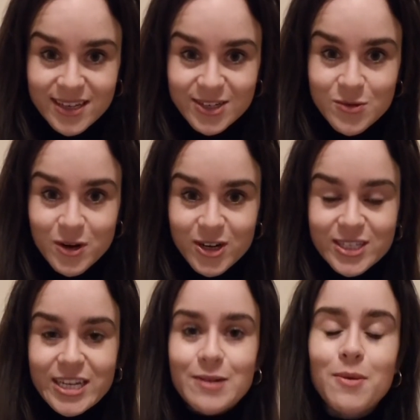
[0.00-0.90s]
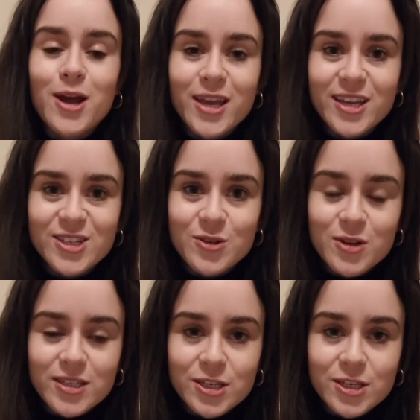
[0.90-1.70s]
that new word, and applying it to a